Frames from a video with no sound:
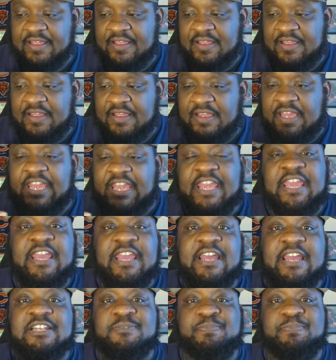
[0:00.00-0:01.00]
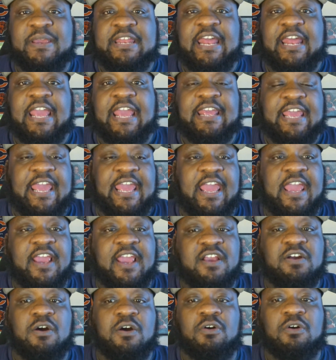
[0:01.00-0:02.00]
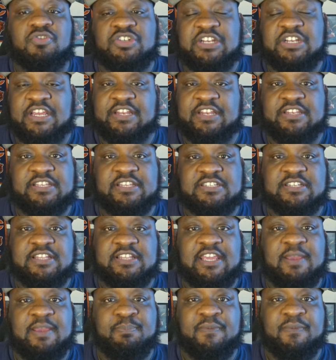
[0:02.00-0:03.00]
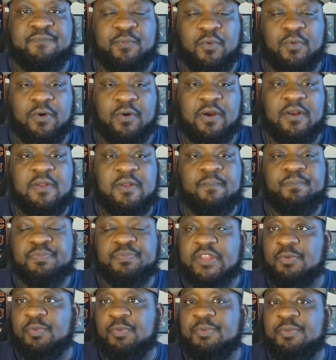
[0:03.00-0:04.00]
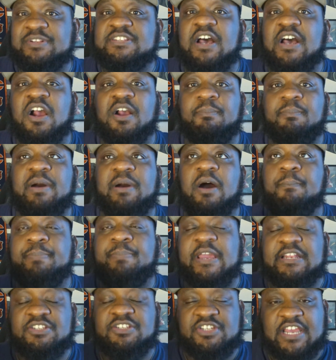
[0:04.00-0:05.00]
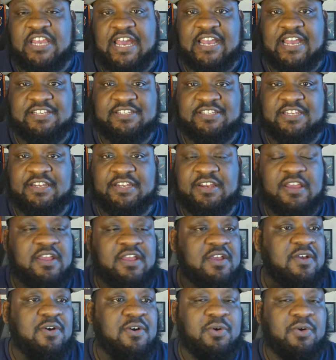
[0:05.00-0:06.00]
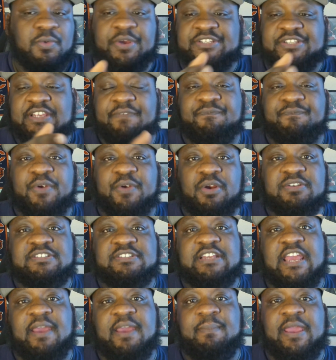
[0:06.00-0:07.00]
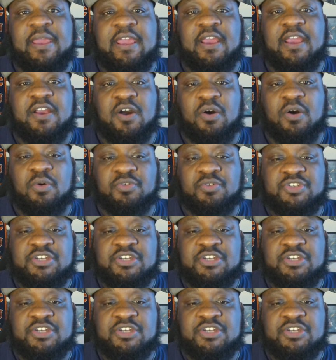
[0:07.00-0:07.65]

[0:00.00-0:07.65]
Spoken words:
he has been a head coach in this league before. And when we talk about Ben Johnson, who is a first-time head coach,